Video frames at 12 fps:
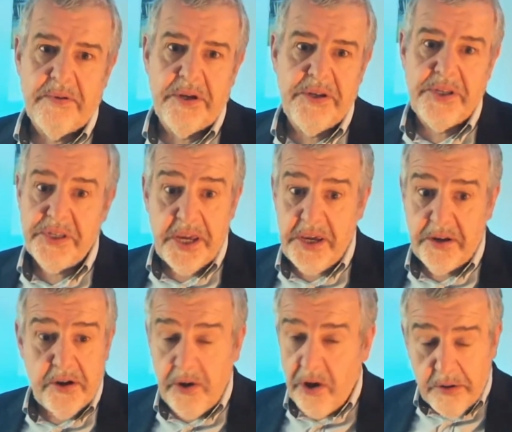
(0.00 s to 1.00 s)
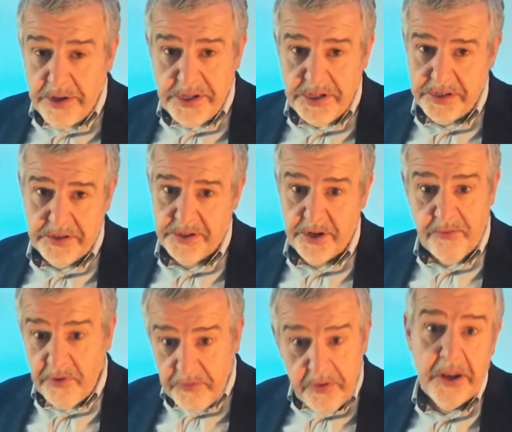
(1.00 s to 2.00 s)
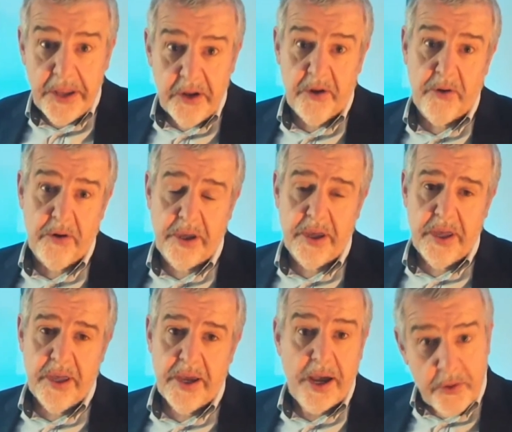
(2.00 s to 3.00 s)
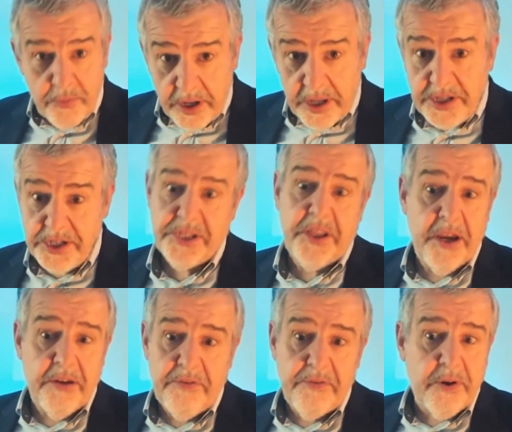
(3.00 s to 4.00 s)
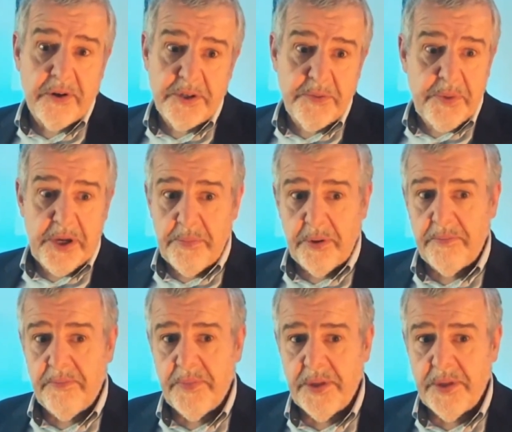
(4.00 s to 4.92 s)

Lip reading: And he's taken an honest and revealing look at the religious life of God's people,